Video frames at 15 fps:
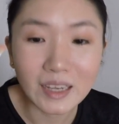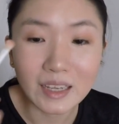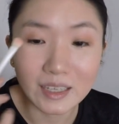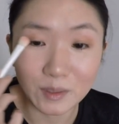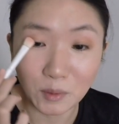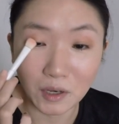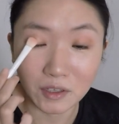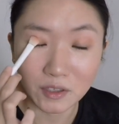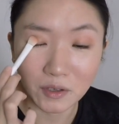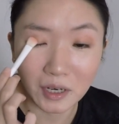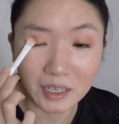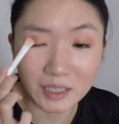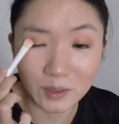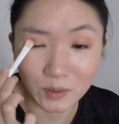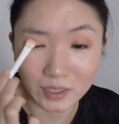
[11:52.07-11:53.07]
Is what I was
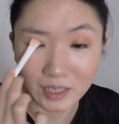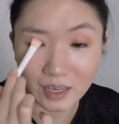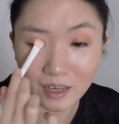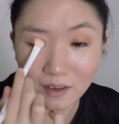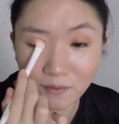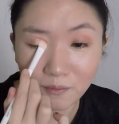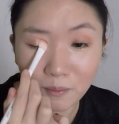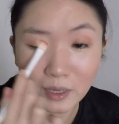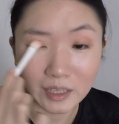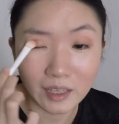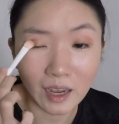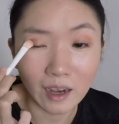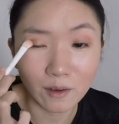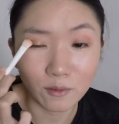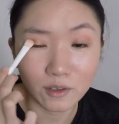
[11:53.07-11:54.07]
trying to say if my
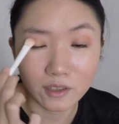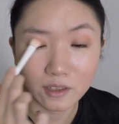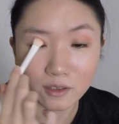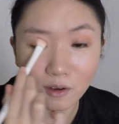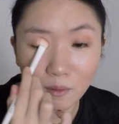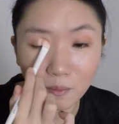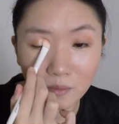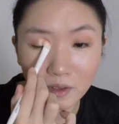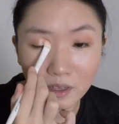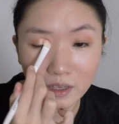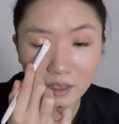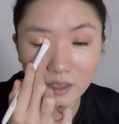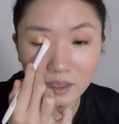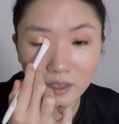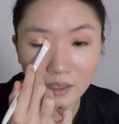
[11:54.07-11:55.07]
tongue would stop
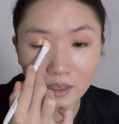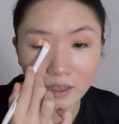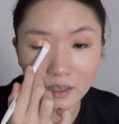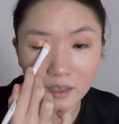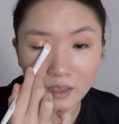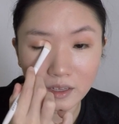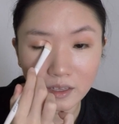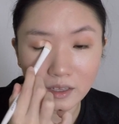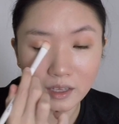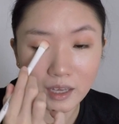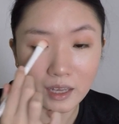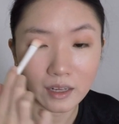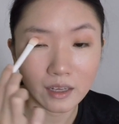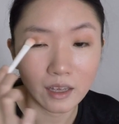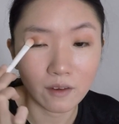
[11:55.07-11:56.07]

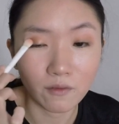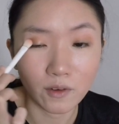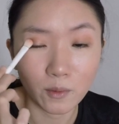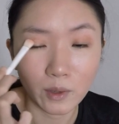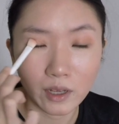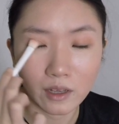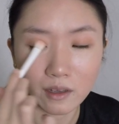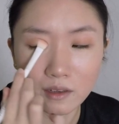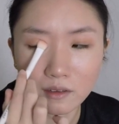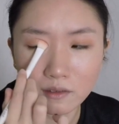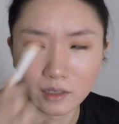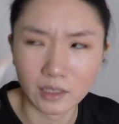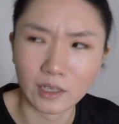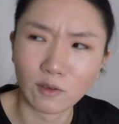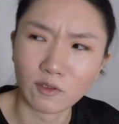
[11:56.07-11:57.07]
getting everywhere.
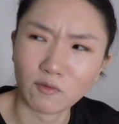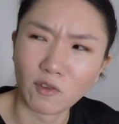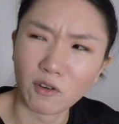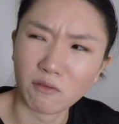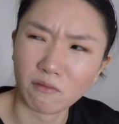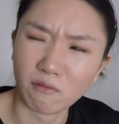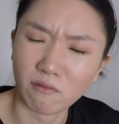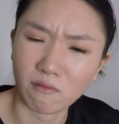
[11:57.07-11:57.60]
That sounds wrong.